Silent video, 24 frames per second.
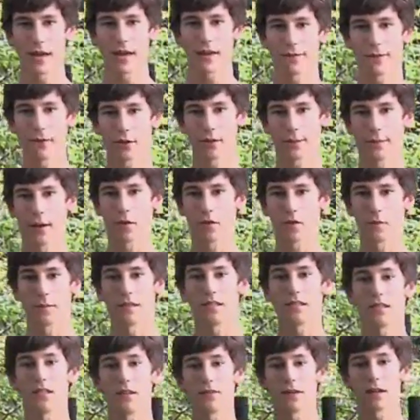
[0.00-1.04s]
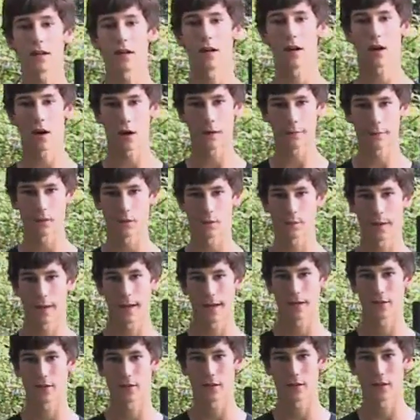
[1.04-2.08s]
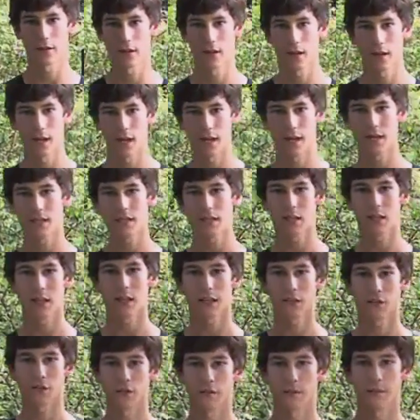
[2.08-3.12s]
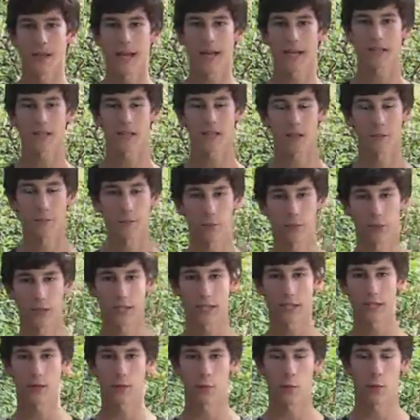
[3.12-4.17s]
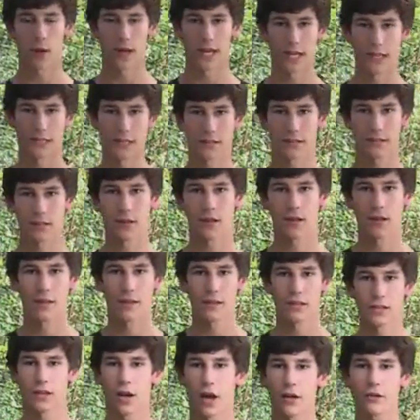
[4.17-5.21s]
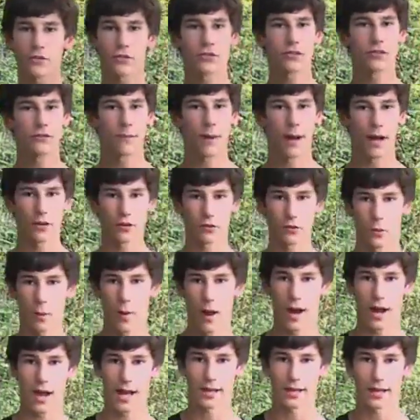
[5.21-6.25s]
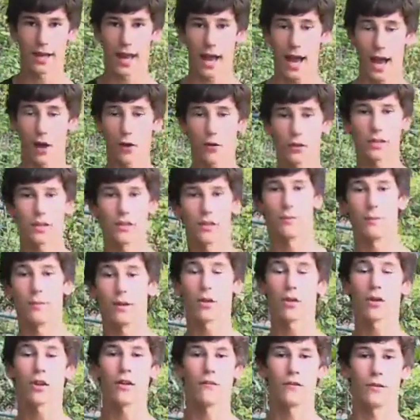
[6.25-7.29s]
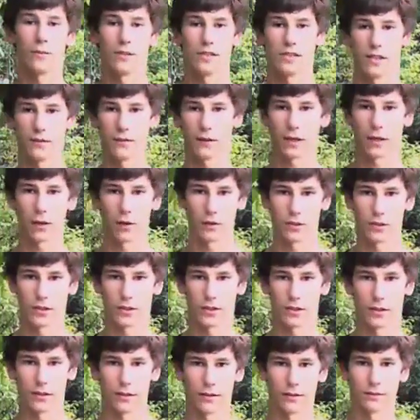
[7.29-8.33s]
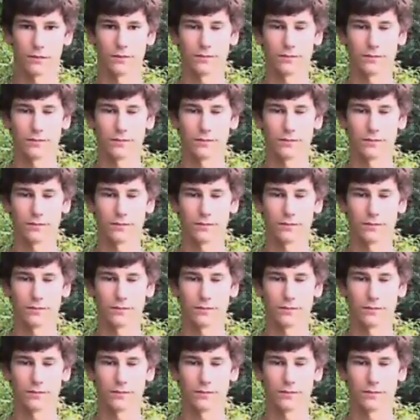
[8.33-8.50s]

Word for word: you may have heard about the Pacific Garbage Patch. It is a collection of plastic debris and waste that is hundreds of miles wide, out in the middle of the Pacific Ocean.